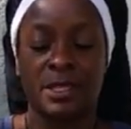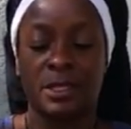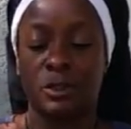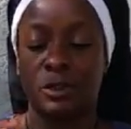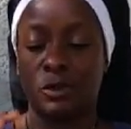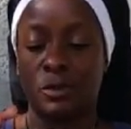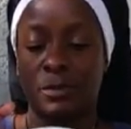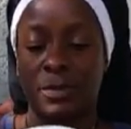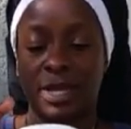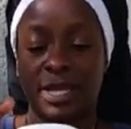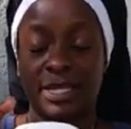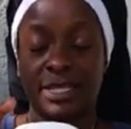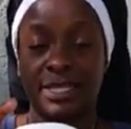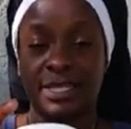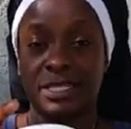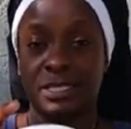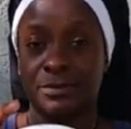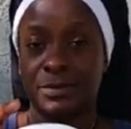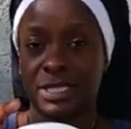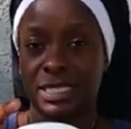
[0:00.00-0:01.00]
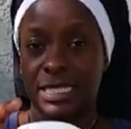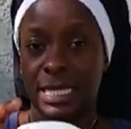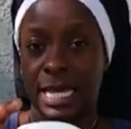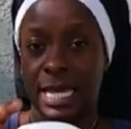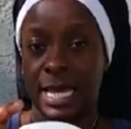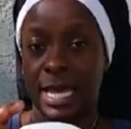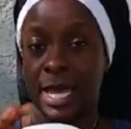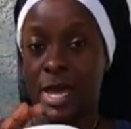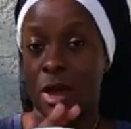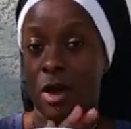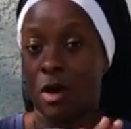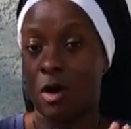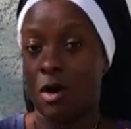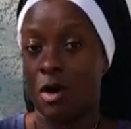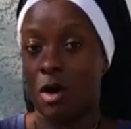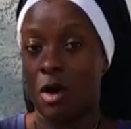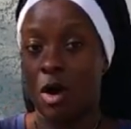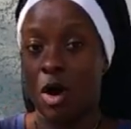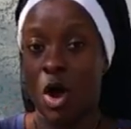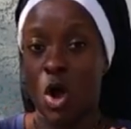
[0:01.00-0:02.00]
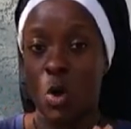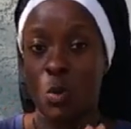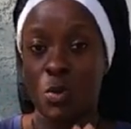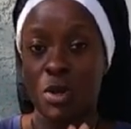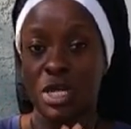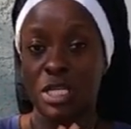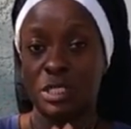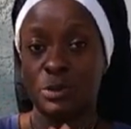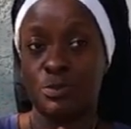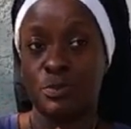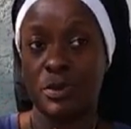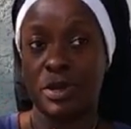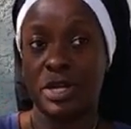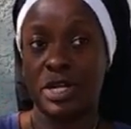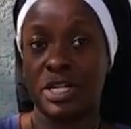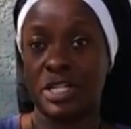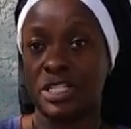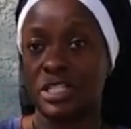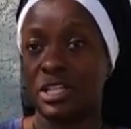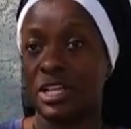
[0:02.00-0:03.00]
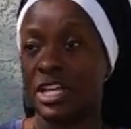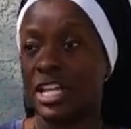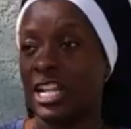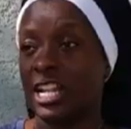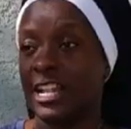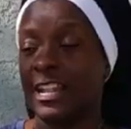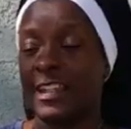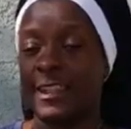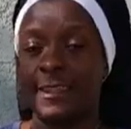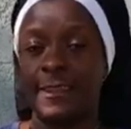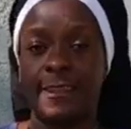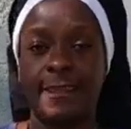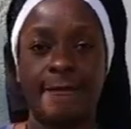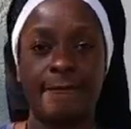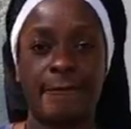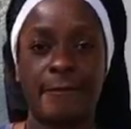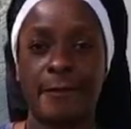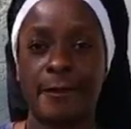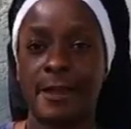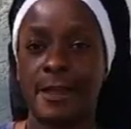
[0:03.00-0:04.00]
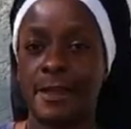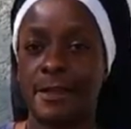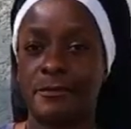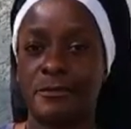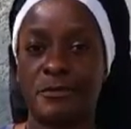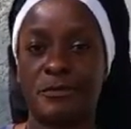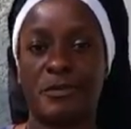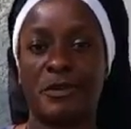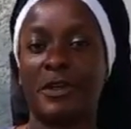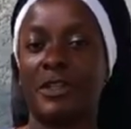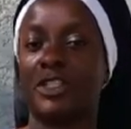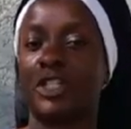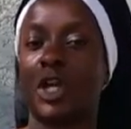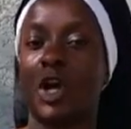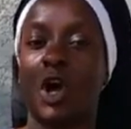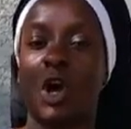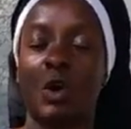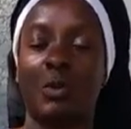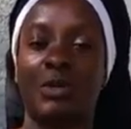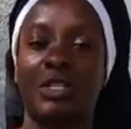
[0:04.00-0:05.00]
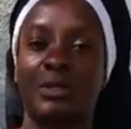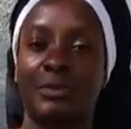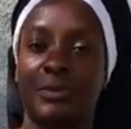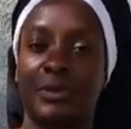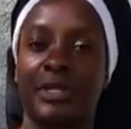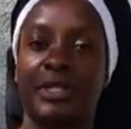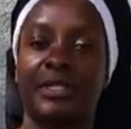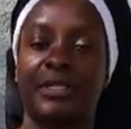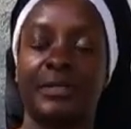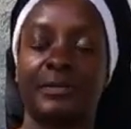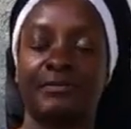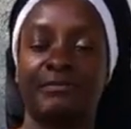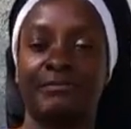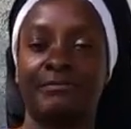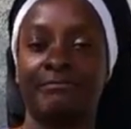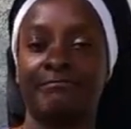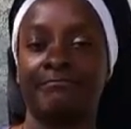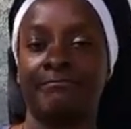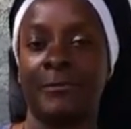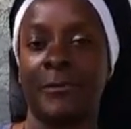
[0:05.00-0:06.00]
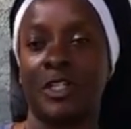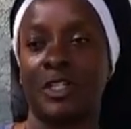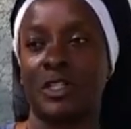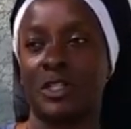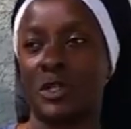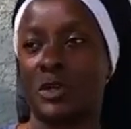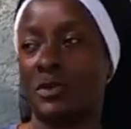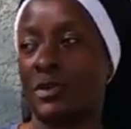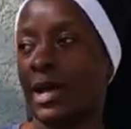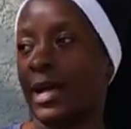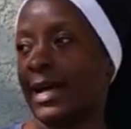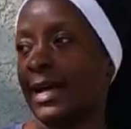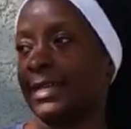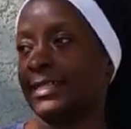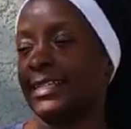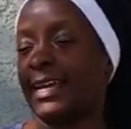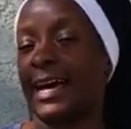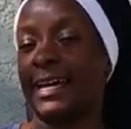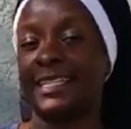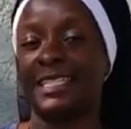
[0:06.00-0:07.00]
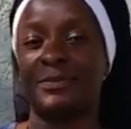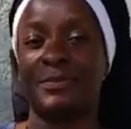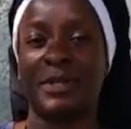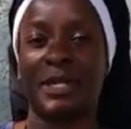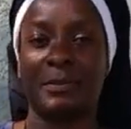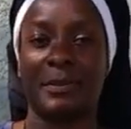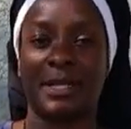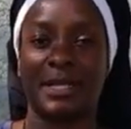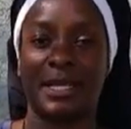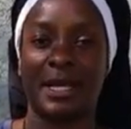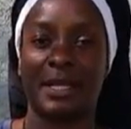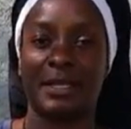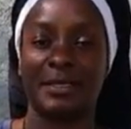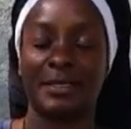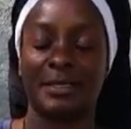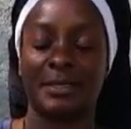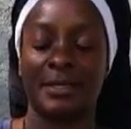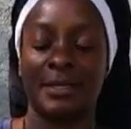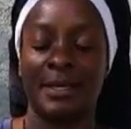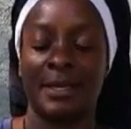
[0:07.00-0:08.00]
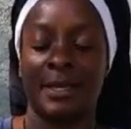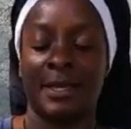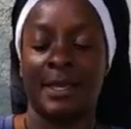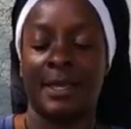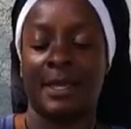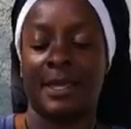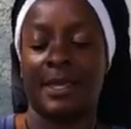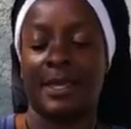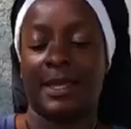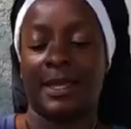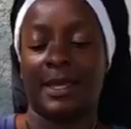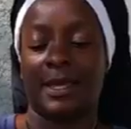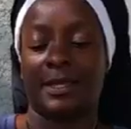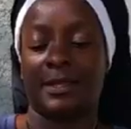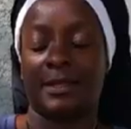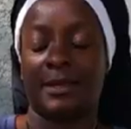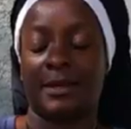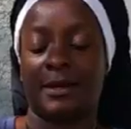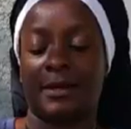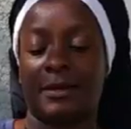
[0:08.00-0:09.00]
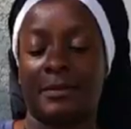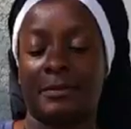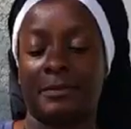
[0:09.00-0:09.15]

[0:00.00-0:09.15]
the little mechanism inside always breaks. Never ever fails. It always breaks. So I got tired of spending my dollars and